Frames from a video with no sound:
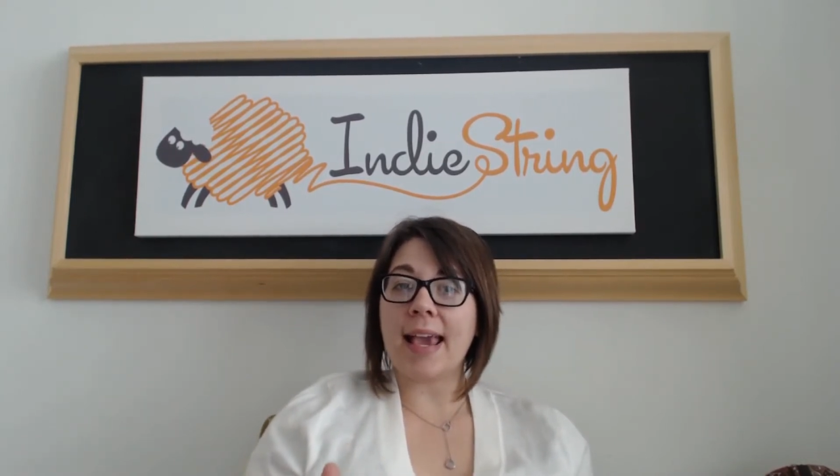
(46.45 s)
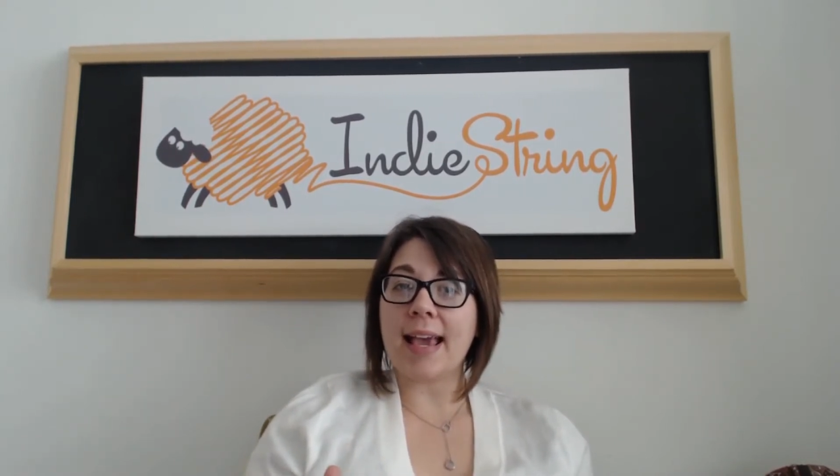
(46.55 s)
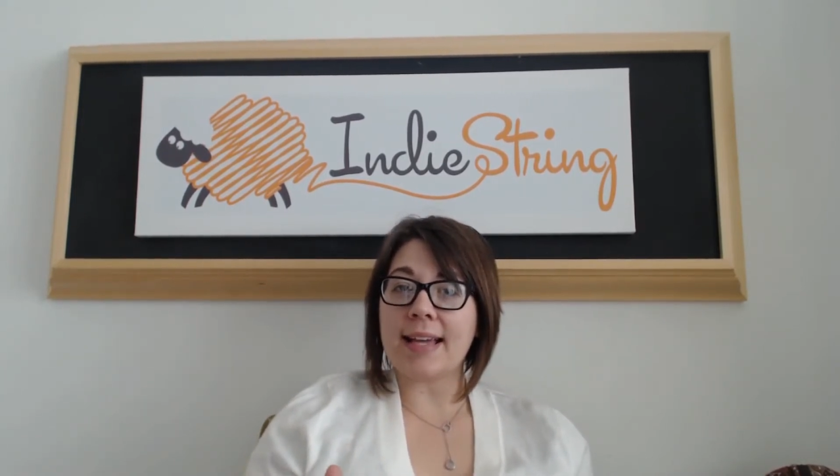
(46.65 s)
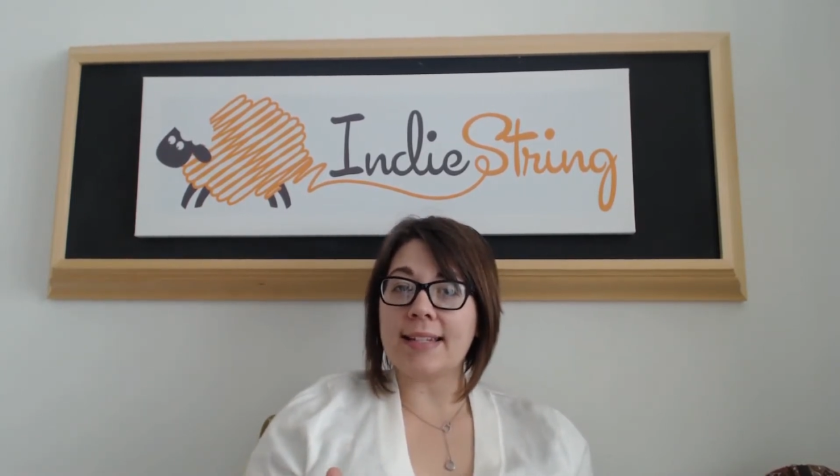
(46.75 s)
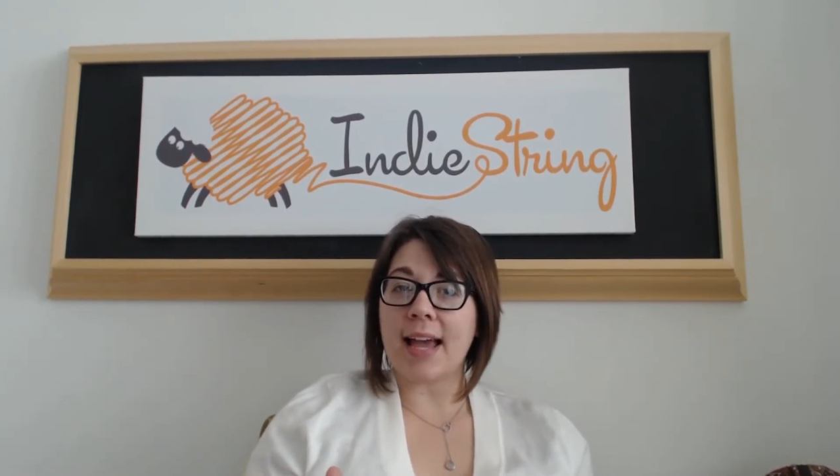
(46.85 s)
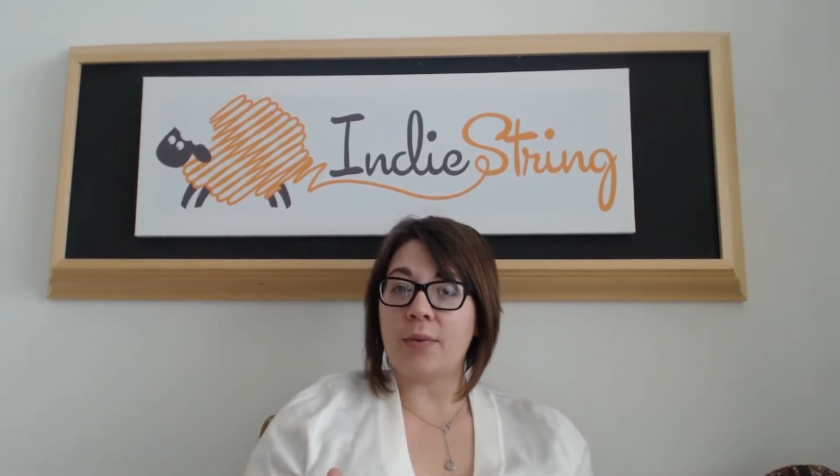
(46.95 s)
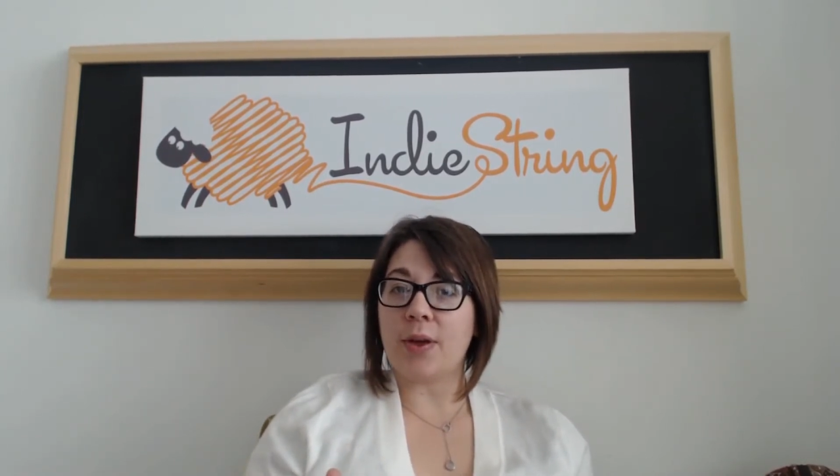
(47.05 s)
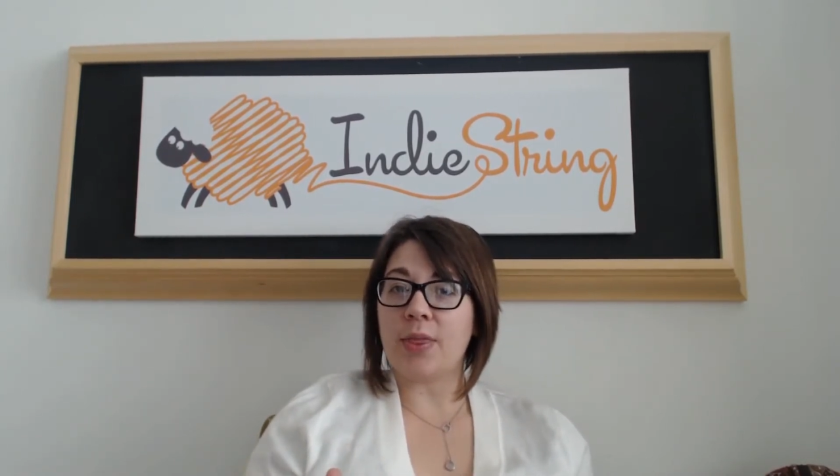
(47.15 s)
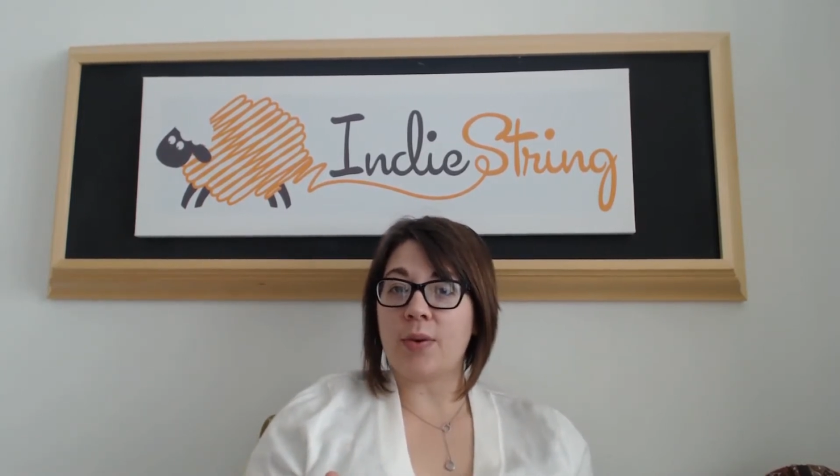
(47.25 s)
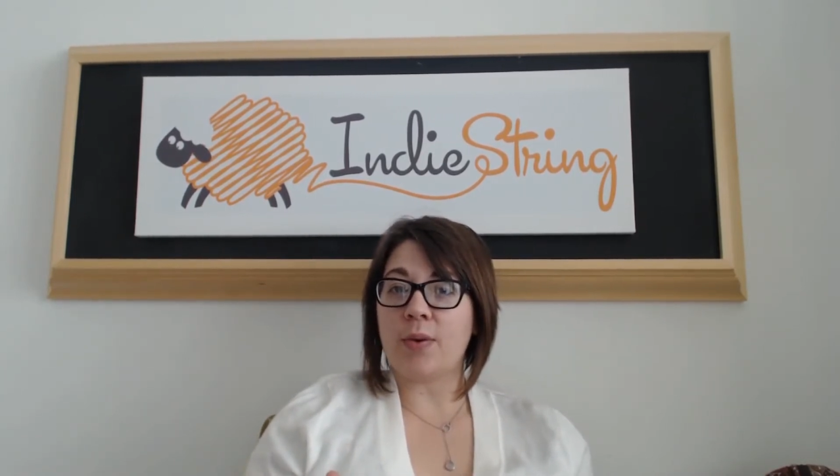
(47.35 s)
and I
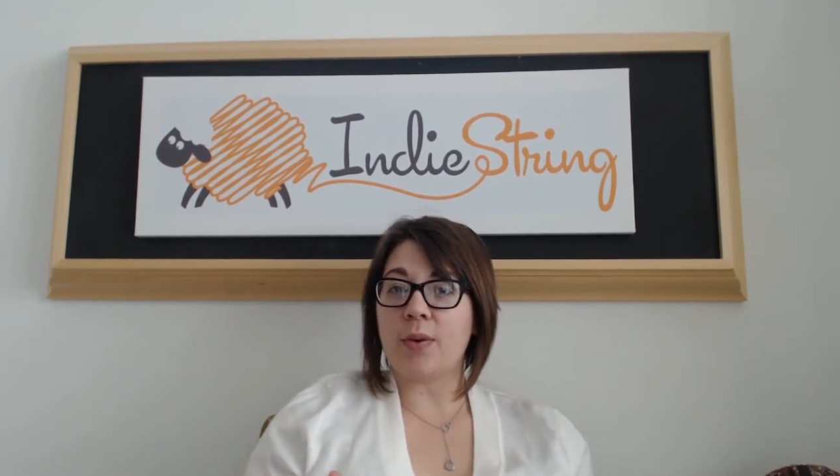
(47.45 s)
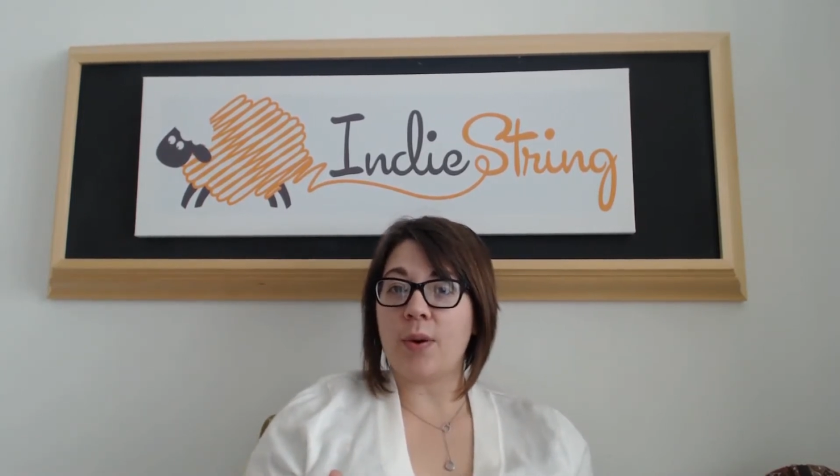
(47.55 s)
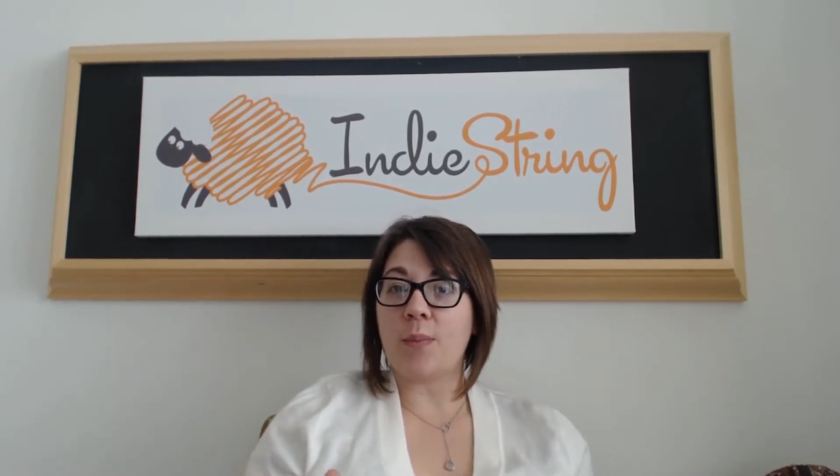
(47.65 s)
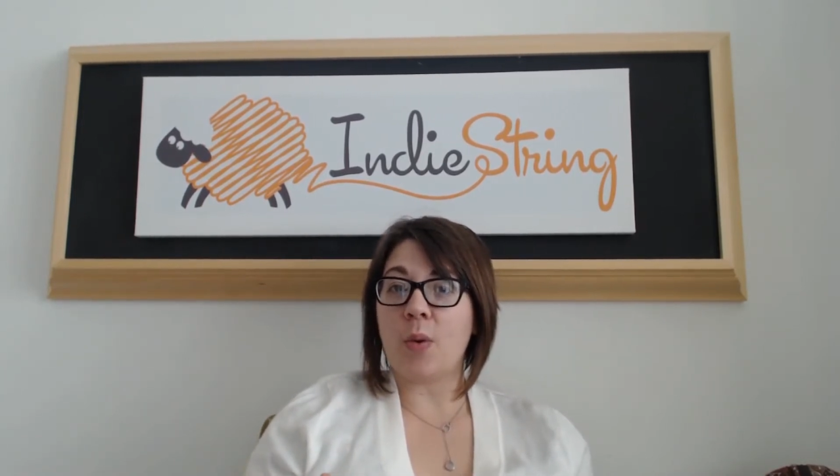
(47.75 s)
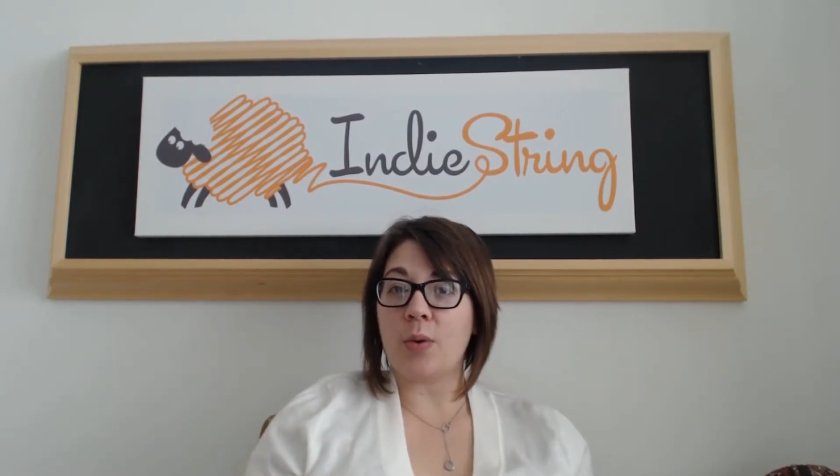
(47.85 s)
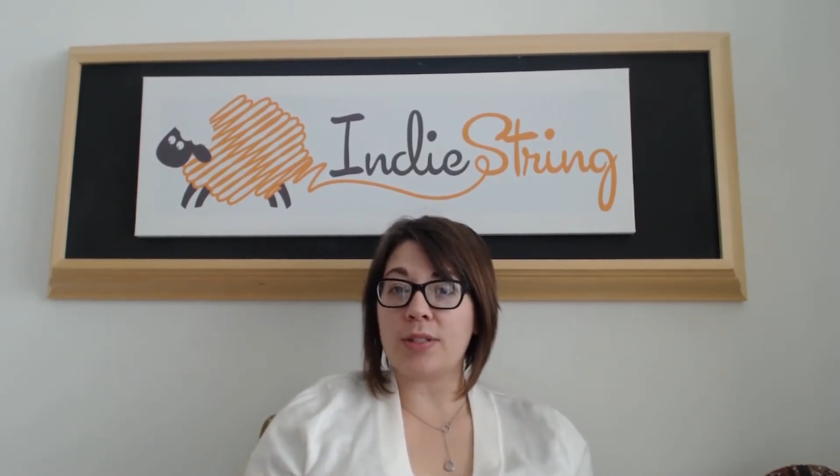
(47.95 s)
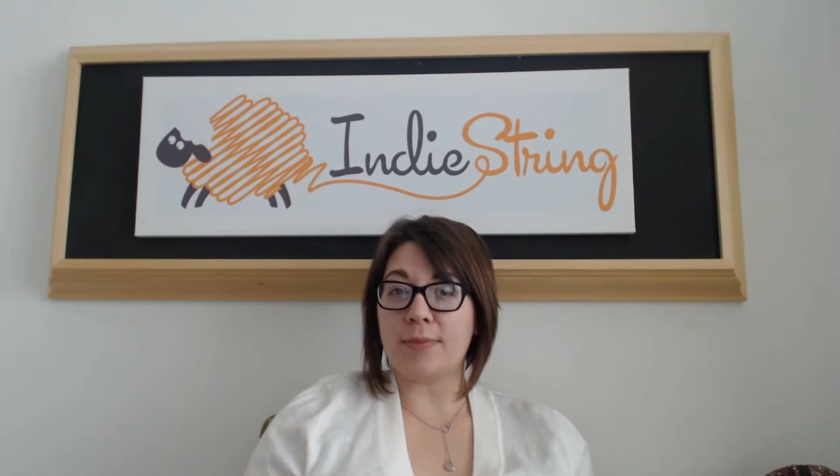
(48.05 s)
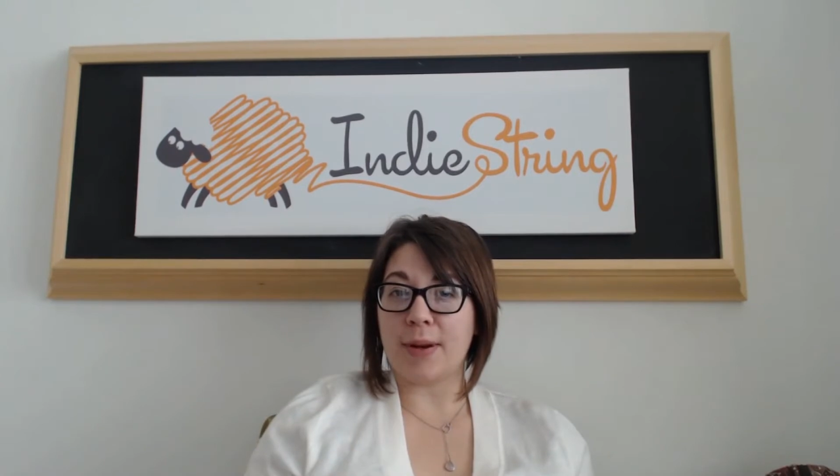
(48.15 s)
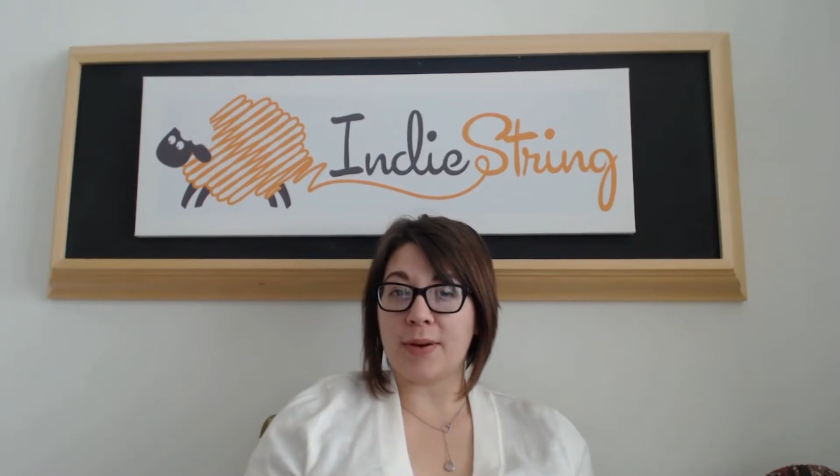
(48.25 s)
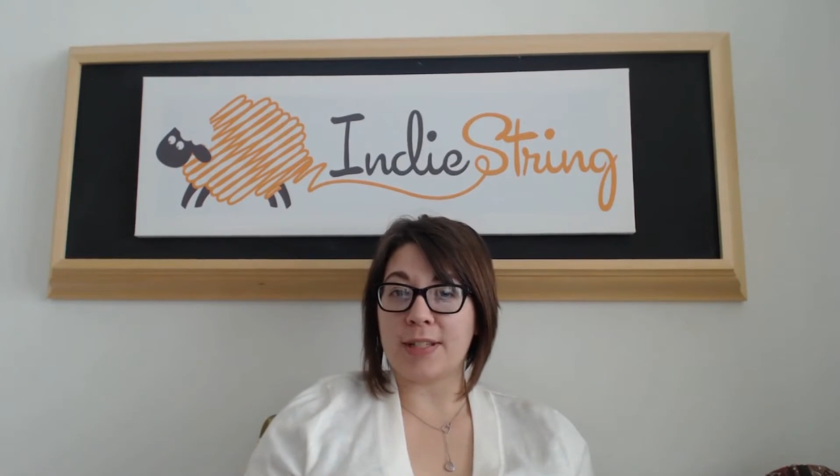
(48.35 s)
went through most of my